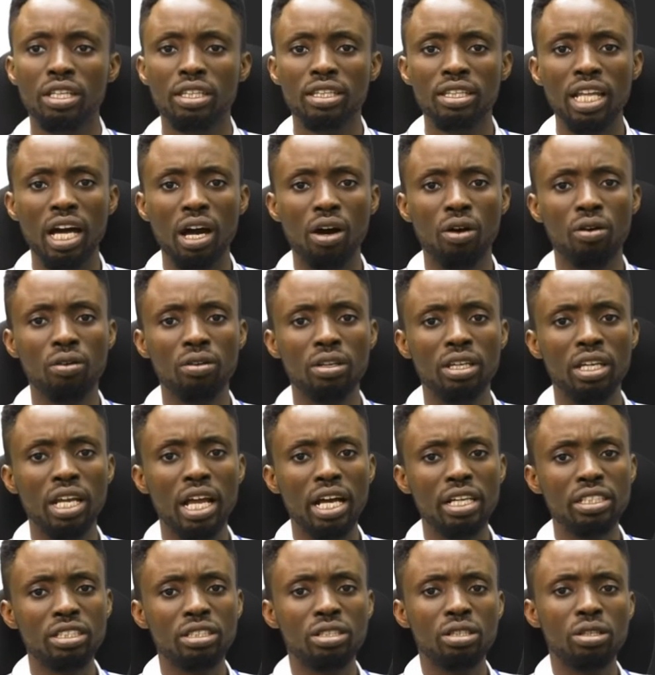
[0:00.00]
Now
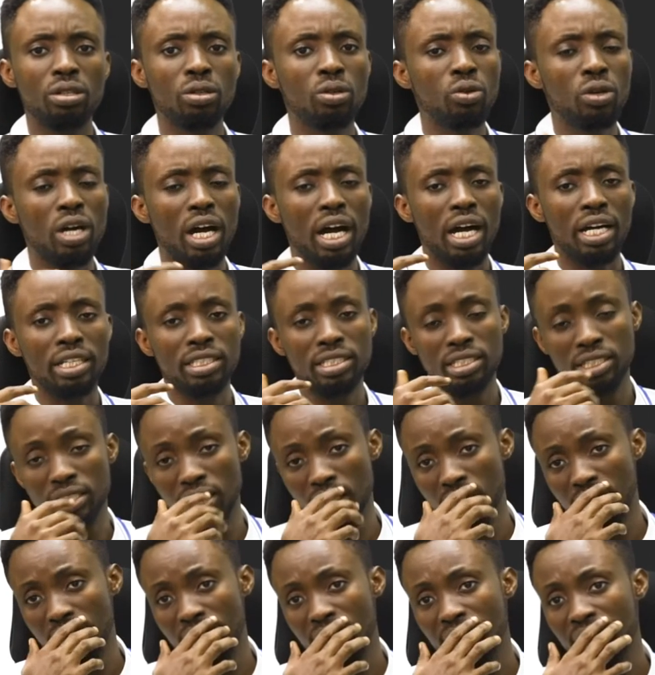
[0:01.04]
let's look at
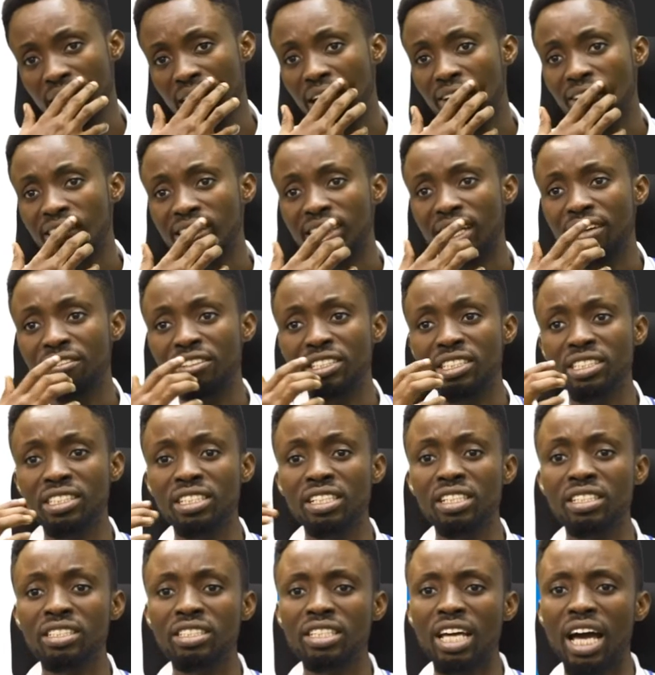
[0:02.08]
the
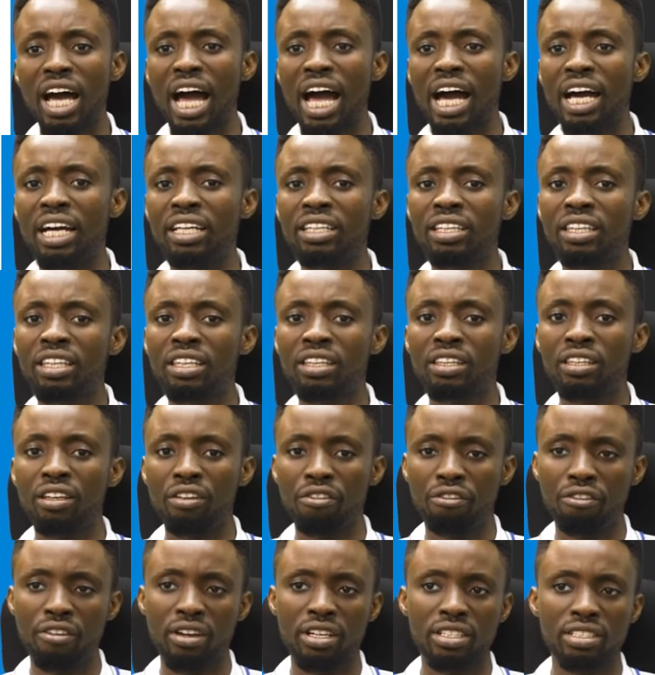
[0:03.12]
characteristics and
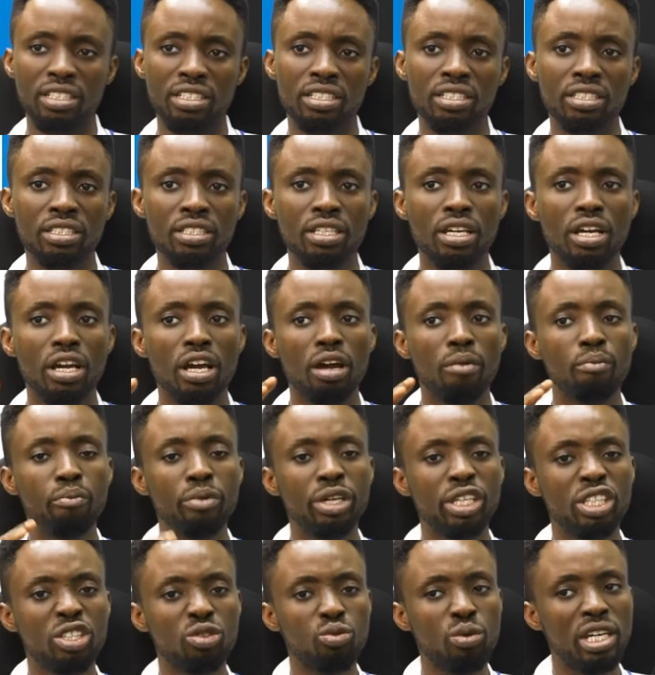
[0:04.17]
differences
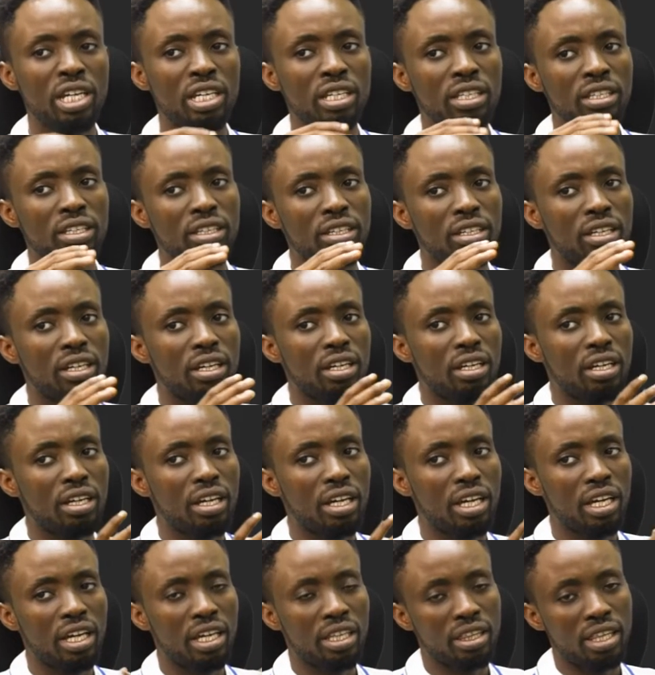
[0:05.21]
between
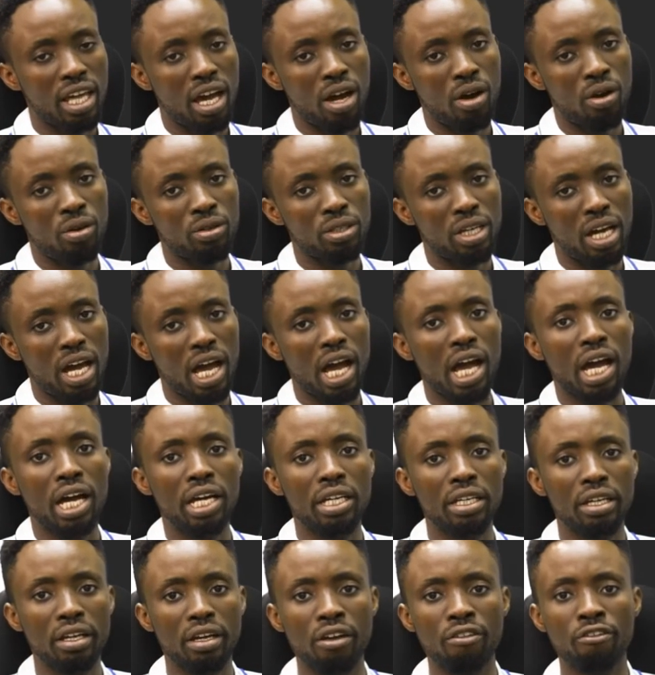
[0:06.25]
a town
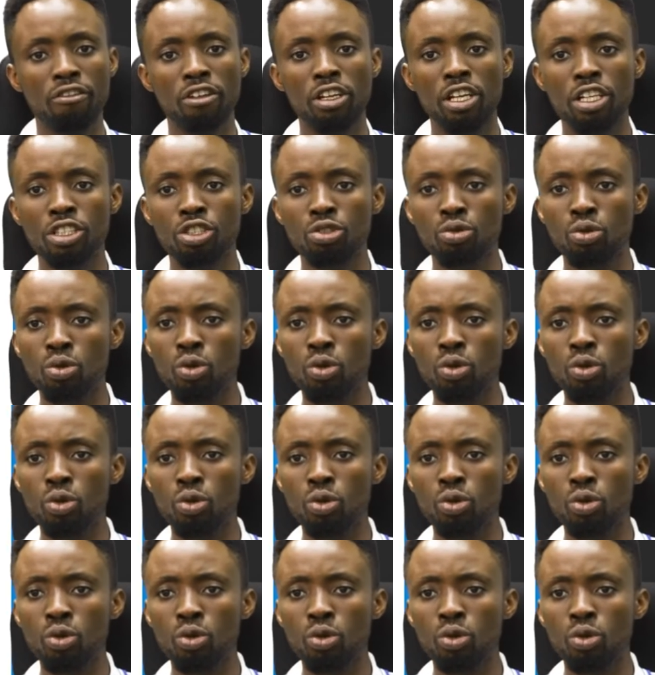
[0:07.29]
and a village.